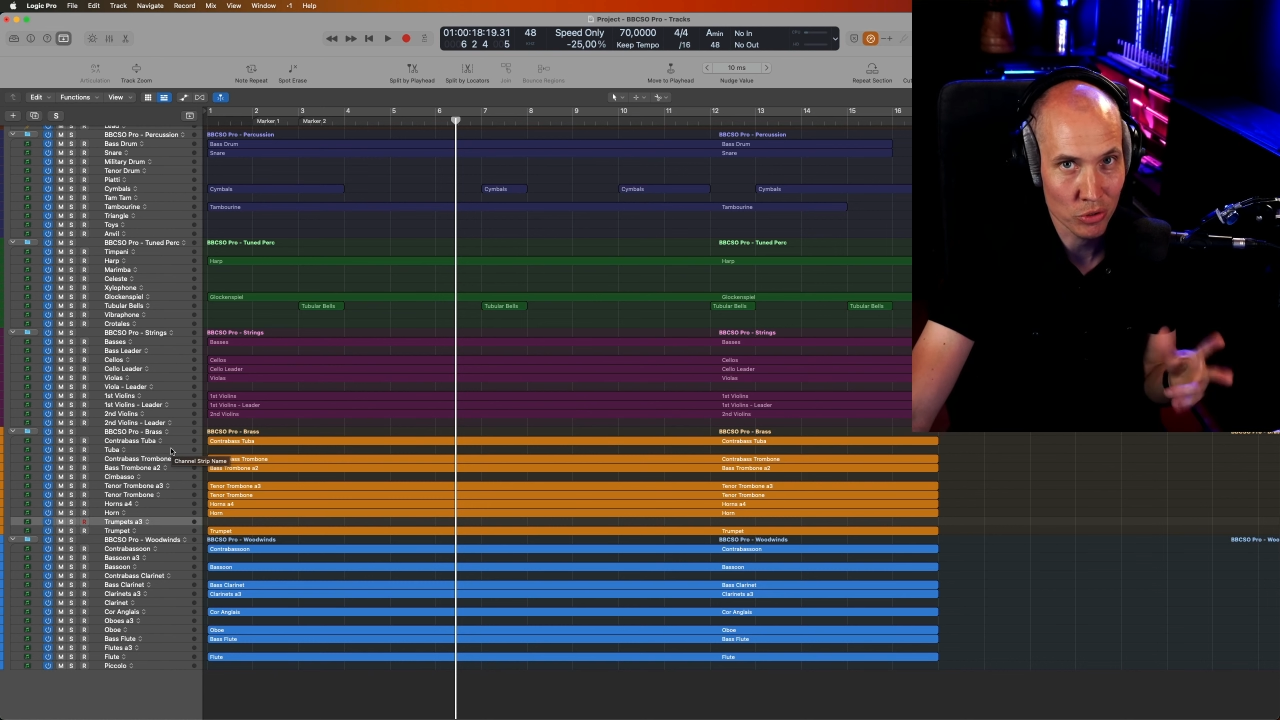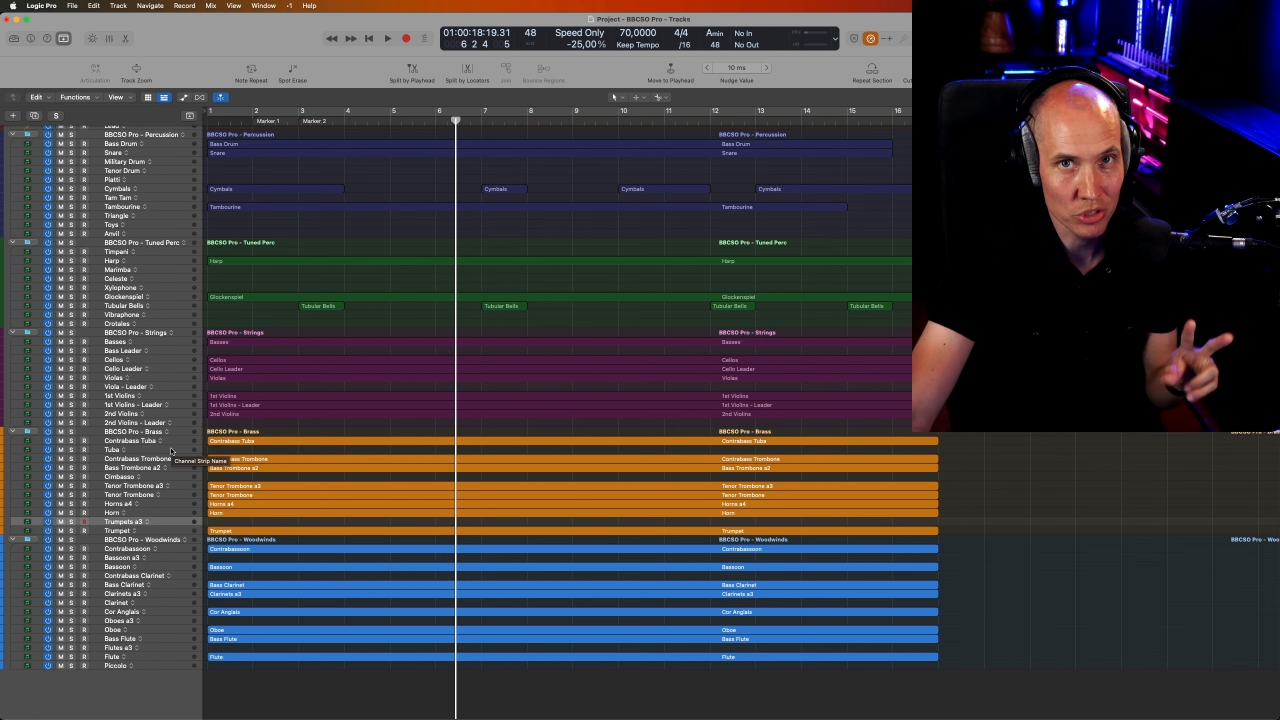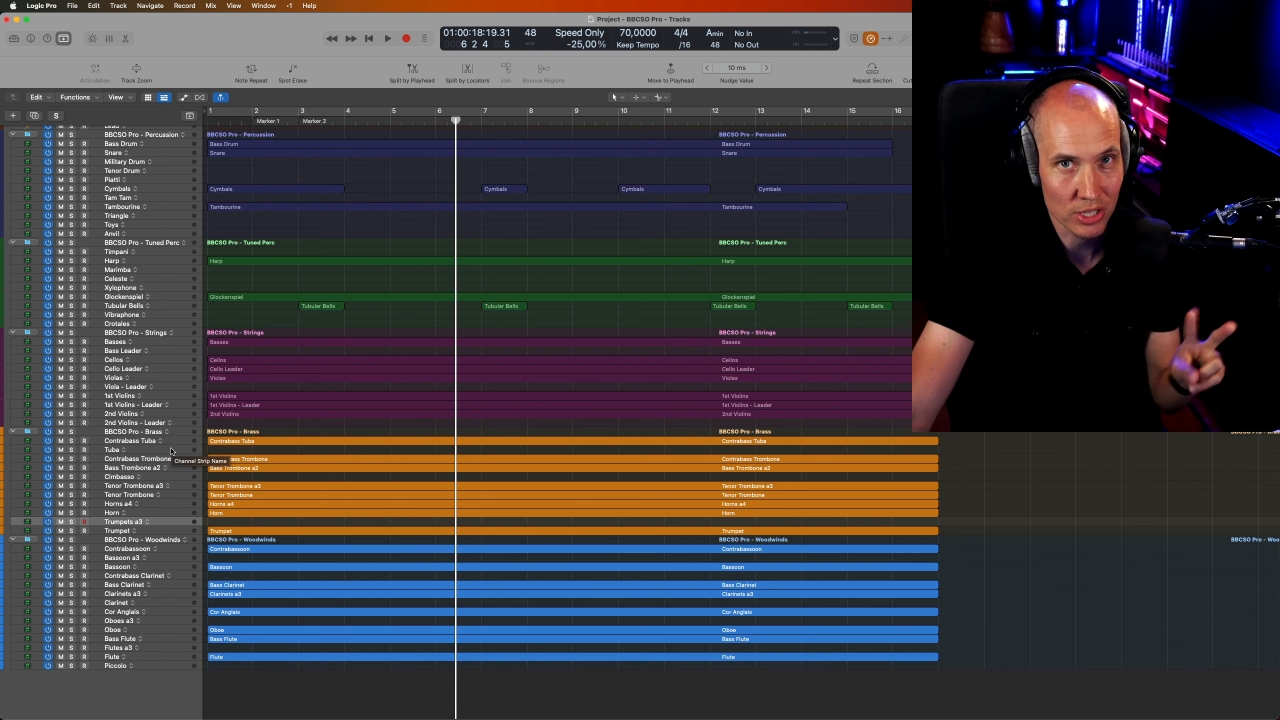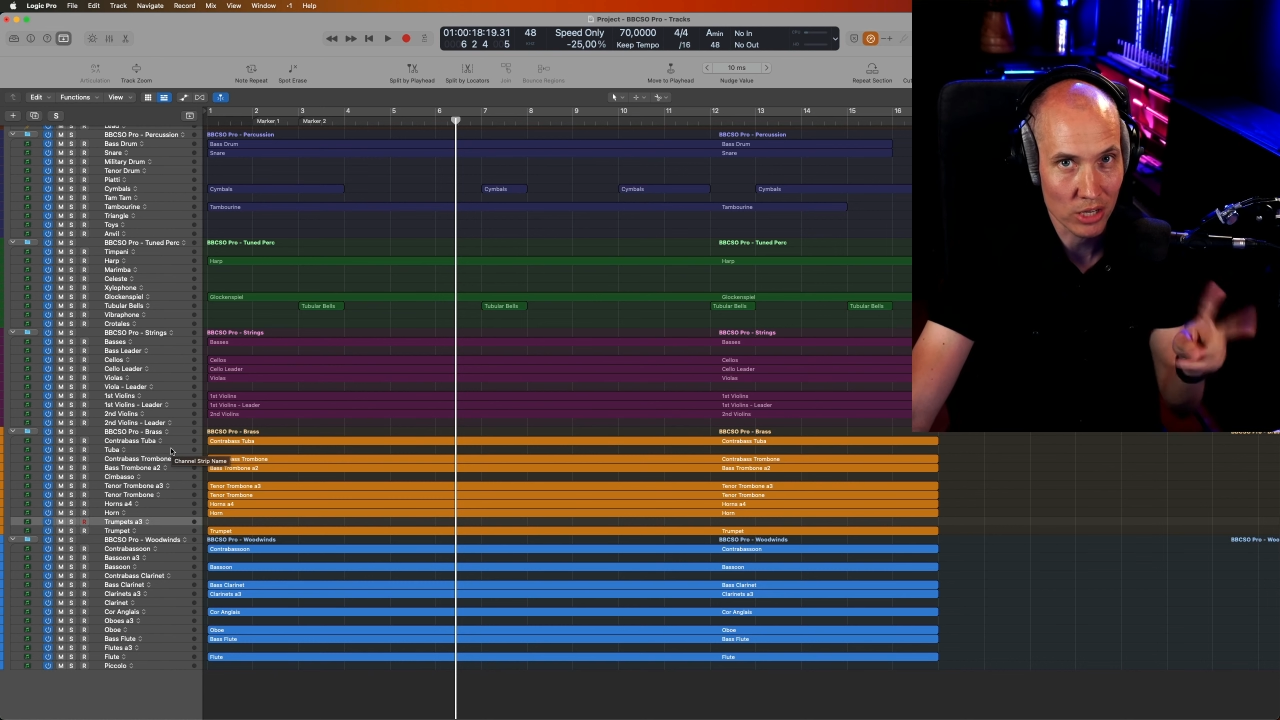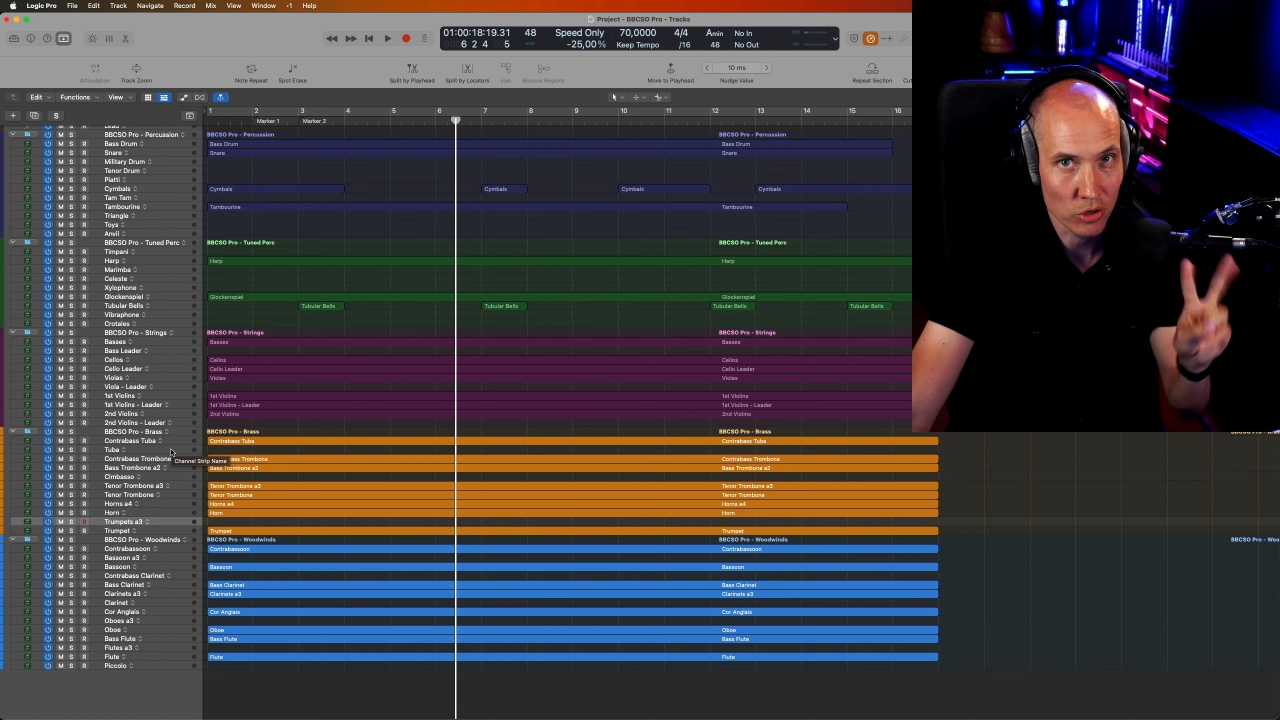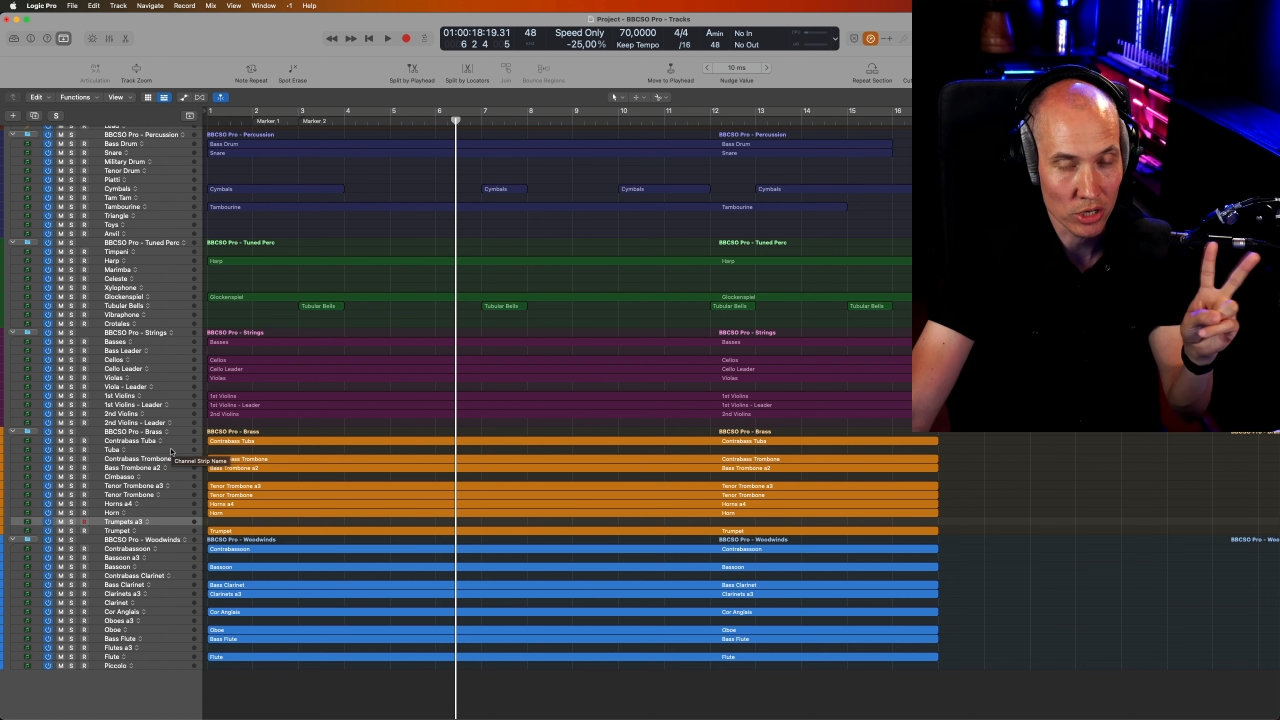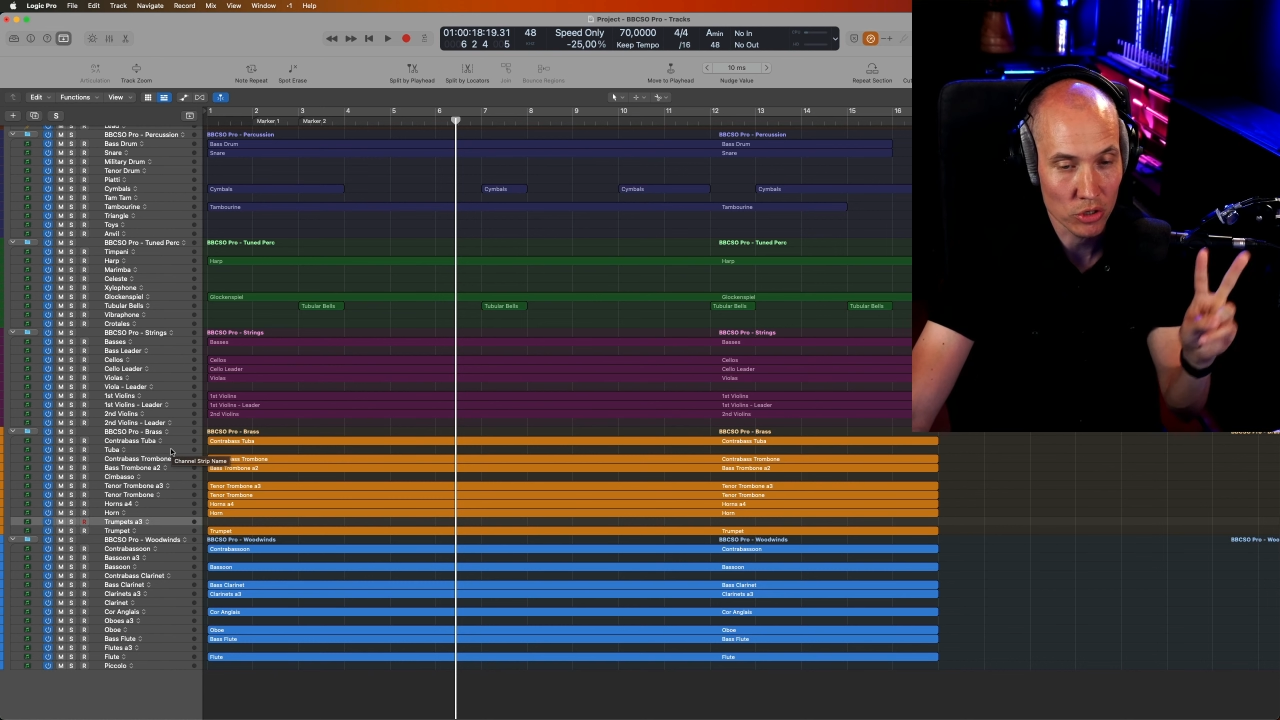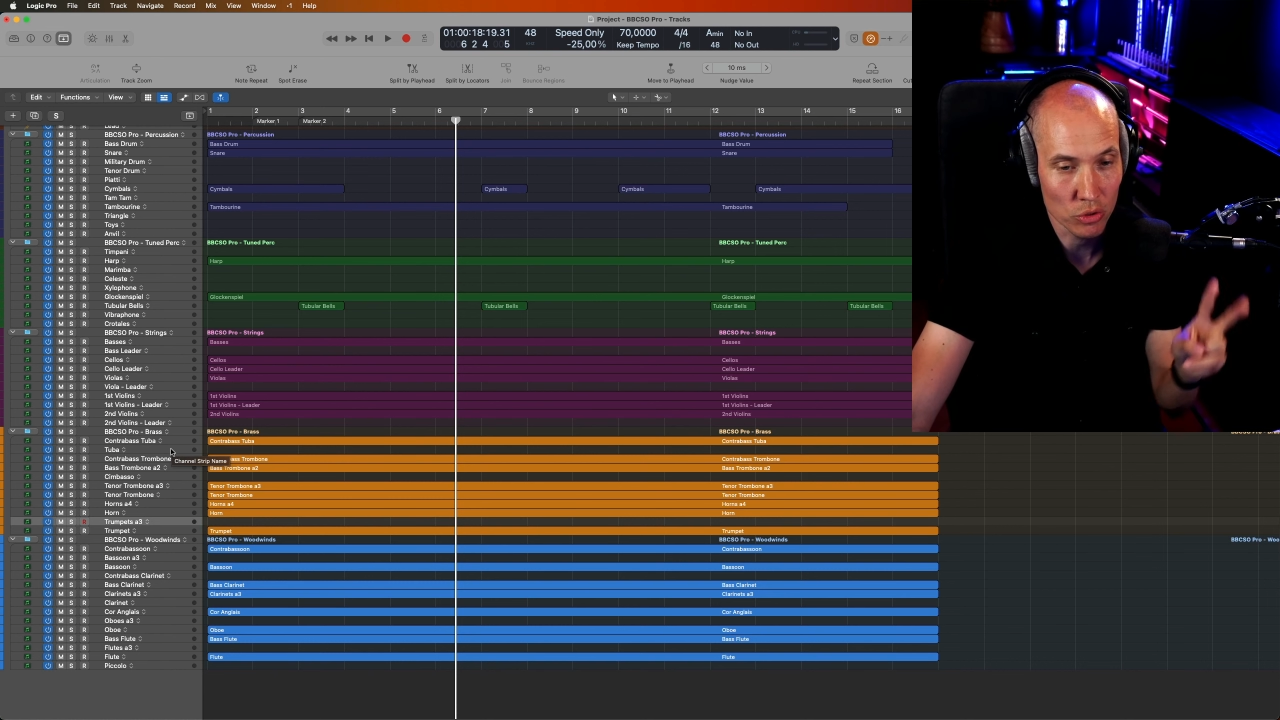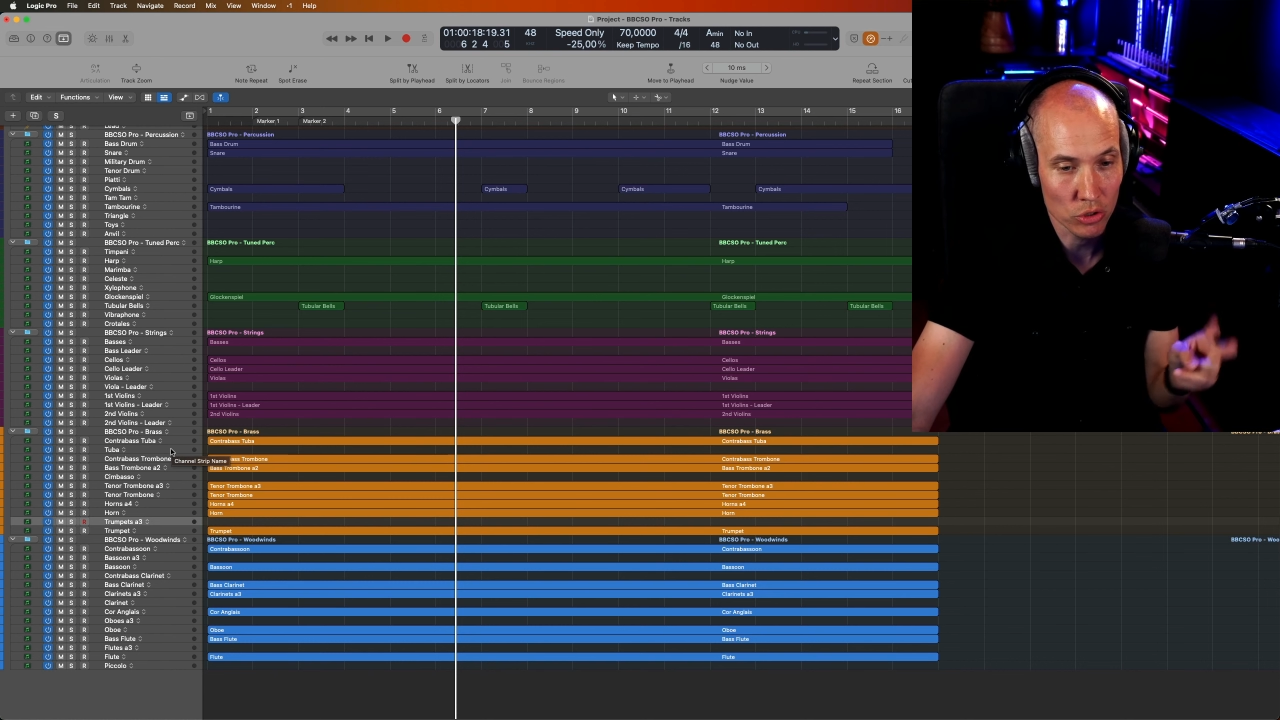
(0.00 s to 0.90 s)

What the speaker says: say you can use